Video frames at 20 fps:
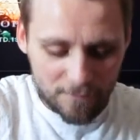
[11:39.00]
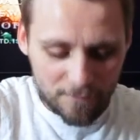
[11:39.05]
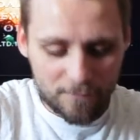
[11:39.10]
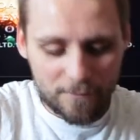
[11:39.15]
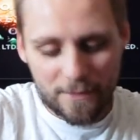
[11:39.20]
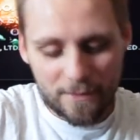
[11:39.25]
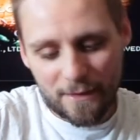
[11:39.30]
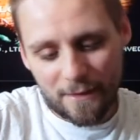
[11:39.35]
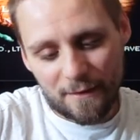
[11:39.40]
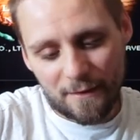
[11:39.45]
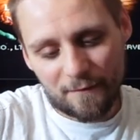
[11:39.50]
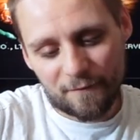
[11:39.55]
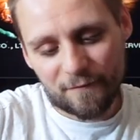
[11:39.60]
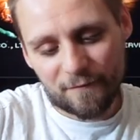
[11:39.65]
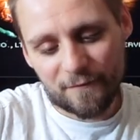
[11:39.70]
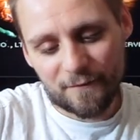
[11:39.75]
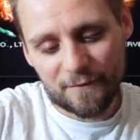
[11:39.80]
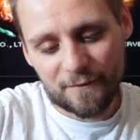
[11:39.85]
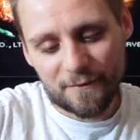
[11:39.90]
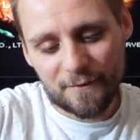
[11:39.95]
We have...
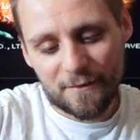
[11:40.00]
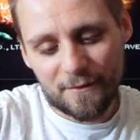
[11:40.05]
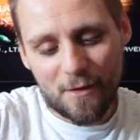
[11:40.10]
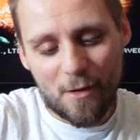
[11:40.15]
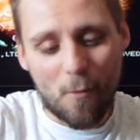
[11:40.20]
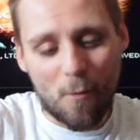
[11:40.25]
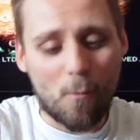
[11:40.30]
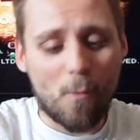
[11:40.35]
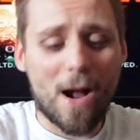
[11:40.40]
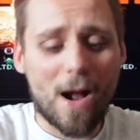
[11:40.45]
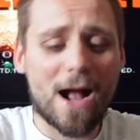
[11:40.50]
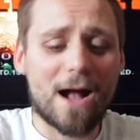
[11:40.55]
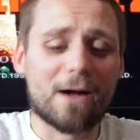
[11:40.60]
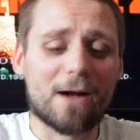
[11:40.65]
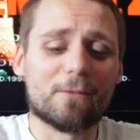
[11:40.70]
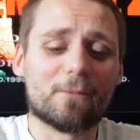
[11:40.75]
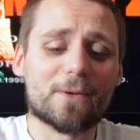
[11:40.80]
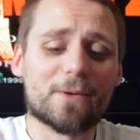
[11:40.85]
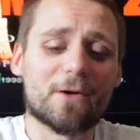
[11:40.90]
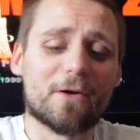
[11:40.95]
Oh, wow!
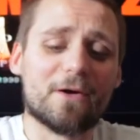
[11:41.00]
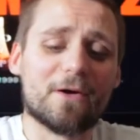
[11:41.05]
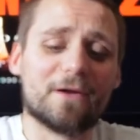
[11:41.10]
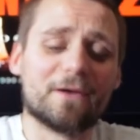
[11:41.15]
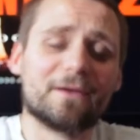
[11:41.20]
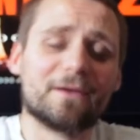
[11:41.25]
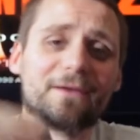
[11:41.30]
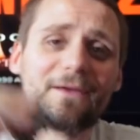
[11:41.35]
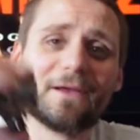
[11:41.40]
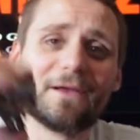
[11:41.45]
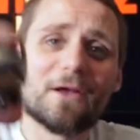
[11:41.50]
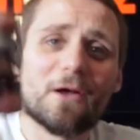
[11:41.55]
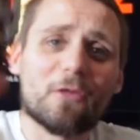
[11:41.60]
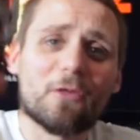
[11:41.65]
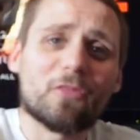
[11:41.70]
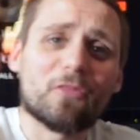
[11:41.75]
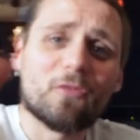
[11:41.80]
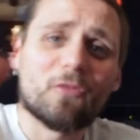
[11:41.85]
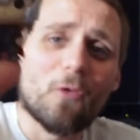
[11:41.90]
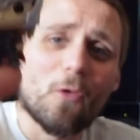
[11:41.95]
We got a, a
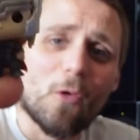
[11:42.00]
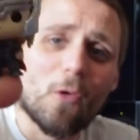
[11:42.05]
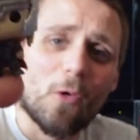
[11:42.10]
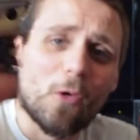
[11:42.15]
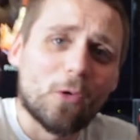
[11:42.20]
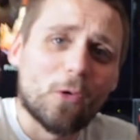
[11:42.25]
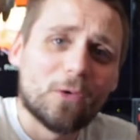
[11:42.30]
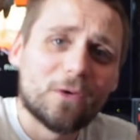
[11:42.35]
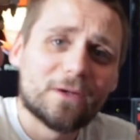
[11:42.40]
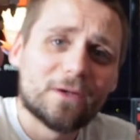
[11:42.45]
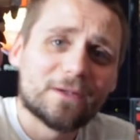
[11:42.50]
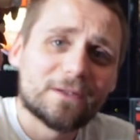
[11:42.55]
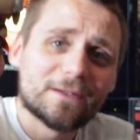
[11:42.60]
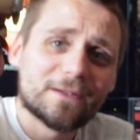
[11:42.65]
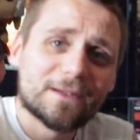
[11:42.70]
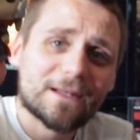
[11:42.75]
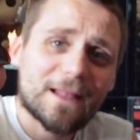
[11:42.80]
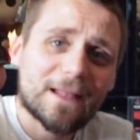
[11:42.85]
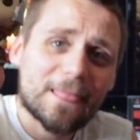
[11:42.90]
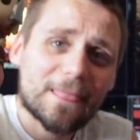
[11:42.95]
Thor
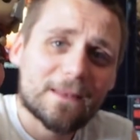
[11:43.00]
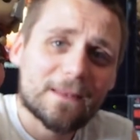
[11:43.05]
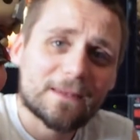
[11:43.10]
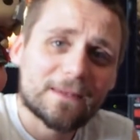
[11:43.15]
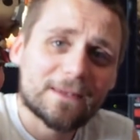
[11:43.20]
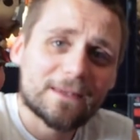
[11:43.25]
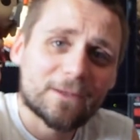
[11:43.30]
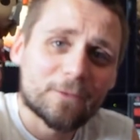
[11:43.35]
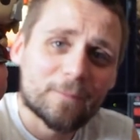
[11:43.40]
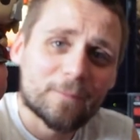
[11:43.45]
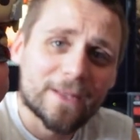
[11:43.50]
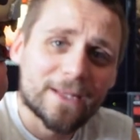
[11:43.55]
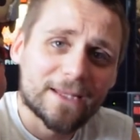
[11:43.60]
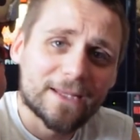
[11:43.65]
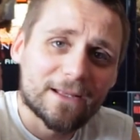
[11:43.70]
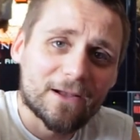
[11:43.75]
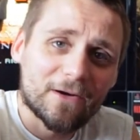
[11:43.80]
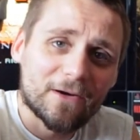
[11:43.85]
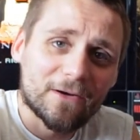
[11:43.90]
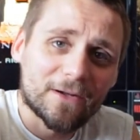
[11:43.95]
little mini
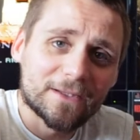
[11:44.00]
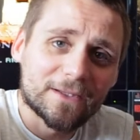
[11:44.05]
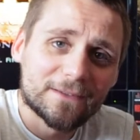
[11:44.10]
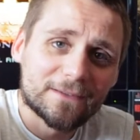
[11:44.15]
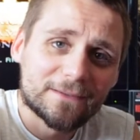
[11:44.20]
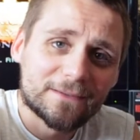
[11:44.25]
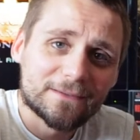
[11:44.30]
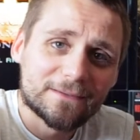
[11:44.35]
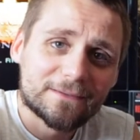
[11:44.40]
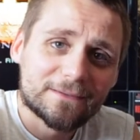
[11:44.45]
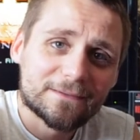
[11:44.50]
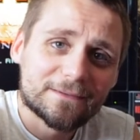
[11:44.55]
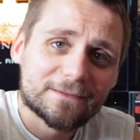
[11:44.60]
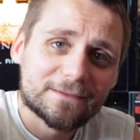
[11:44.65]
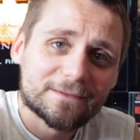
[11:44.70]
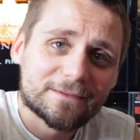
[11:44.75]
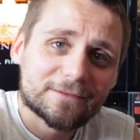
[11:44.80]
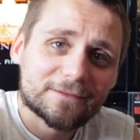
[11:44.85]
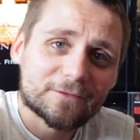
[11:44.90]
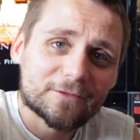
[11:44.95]
guy.
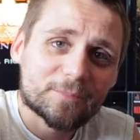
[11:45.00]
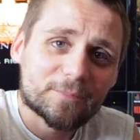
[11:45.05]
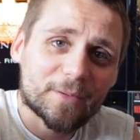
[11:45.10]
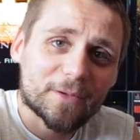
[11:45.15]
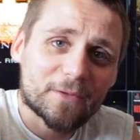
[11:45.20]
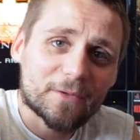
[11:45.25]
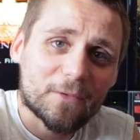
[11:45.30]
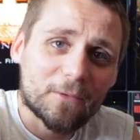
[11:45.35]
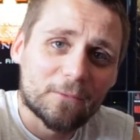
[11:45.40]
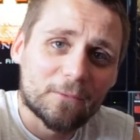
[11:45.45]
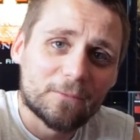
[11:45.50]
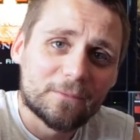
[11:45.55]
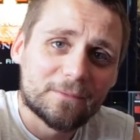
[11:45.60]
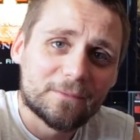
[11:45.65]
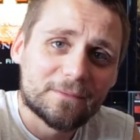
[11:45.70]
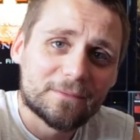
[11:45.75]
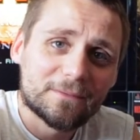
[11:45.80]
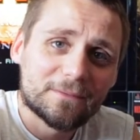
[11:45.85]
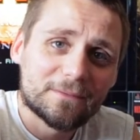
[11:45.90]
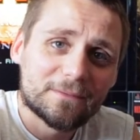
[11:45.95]
It's pretty cool.
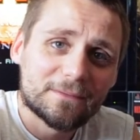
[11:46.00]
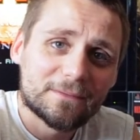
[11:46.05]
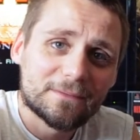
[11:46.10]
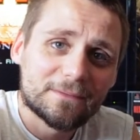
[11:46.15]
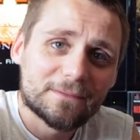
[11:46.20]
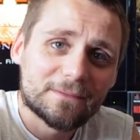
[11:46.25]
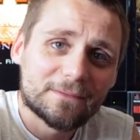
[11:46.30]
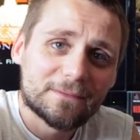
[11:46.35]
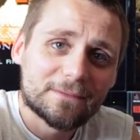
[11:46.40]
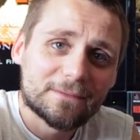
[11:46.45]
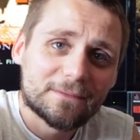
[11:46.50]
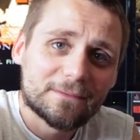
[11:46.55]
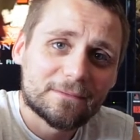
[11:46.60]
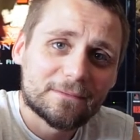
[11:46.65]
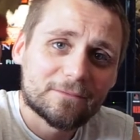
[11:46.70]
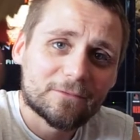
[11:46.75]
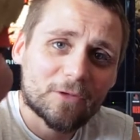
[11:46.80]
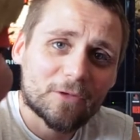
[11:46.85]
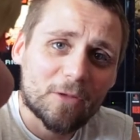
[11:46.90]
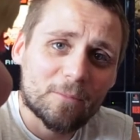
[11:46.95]

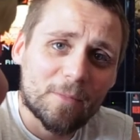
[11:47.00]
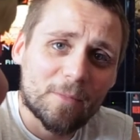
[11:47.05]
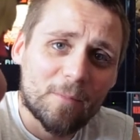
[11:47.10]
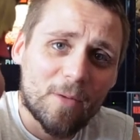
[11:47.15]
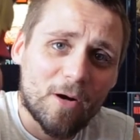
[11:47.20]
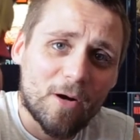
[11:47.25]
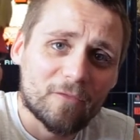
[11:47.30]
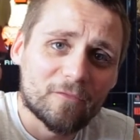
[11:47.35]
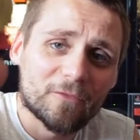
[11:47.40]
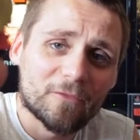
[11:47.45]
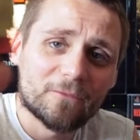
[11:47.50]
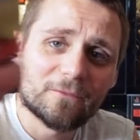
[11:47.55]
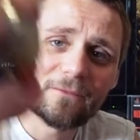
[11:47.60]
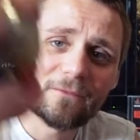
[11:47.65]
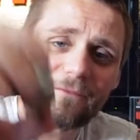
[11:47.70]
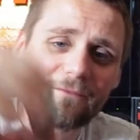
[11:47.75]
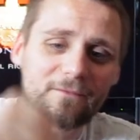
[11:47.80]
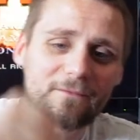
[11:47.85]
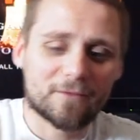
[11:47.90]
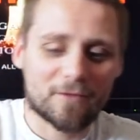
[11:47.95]
You like my Marvel?
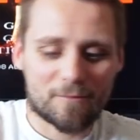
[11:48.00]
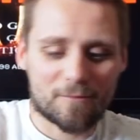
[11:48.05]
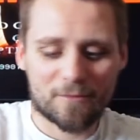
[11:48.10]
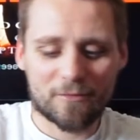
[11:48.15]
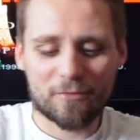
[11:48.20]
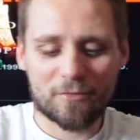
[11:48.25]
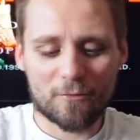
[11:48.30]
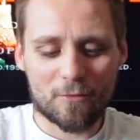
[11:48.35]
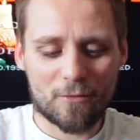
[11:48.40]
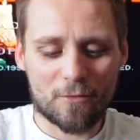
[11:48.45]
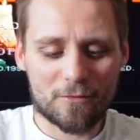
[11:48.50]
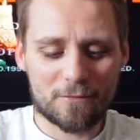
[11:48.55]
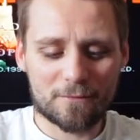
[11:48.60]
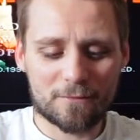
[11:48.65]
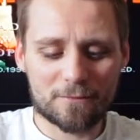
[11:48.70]
You like my Thor?